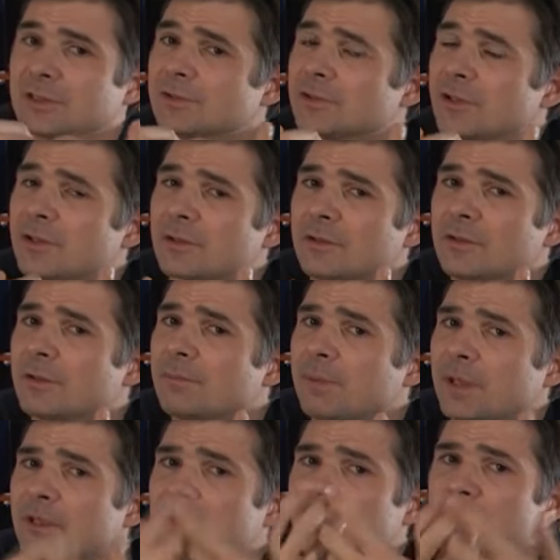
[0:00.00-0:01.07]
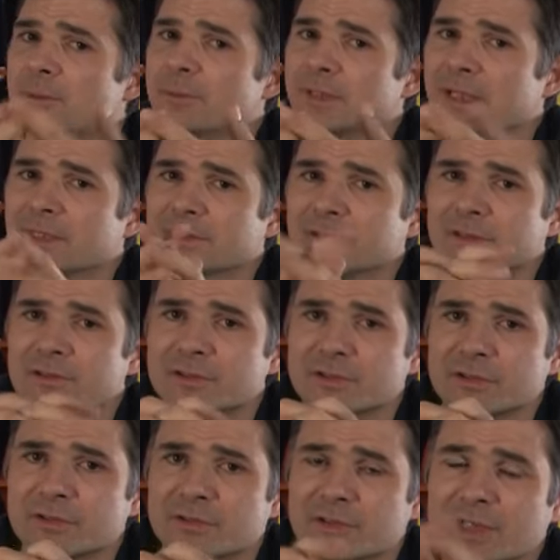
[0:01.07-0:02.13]
So the bioluminescence that
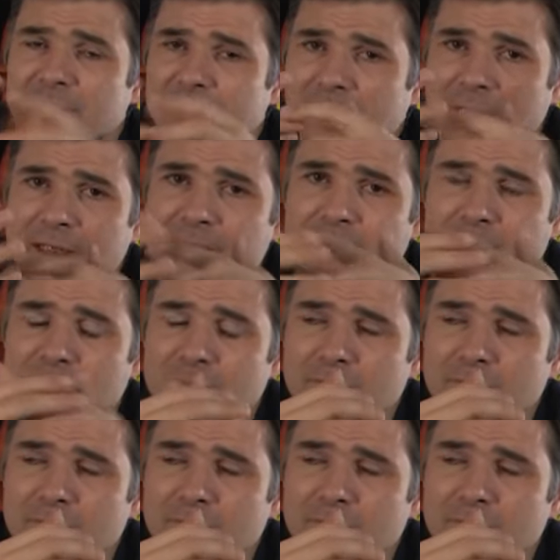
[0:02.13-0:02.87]
you see and